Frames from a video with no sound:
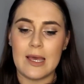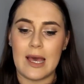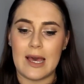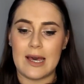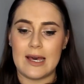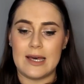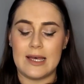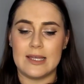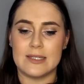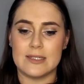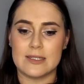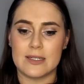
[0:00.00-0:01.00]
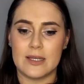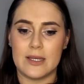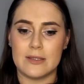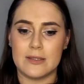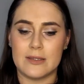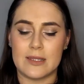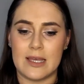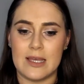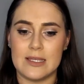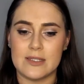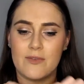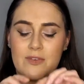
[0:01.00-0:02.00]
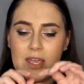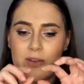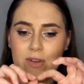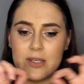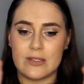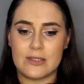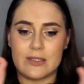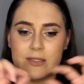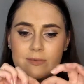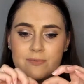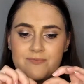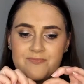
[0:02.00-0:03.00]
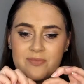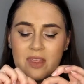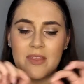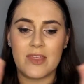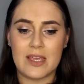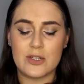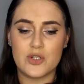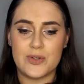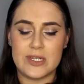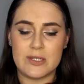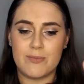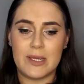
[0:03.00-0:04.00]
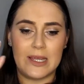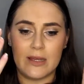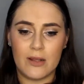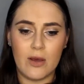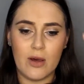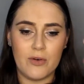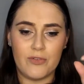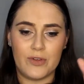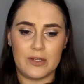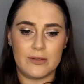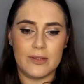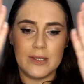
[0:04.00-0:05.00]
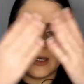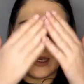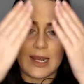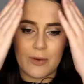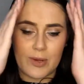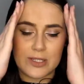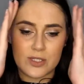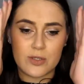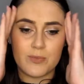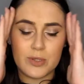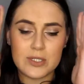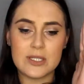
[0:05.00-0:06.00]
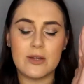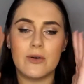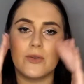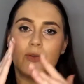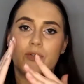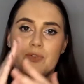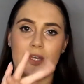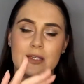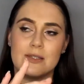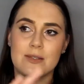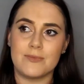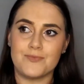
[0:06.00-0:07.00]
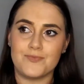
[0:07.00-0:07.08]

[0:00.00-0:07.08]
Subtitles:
and there's various things you need to peel off, and anyway, so you put it on your face,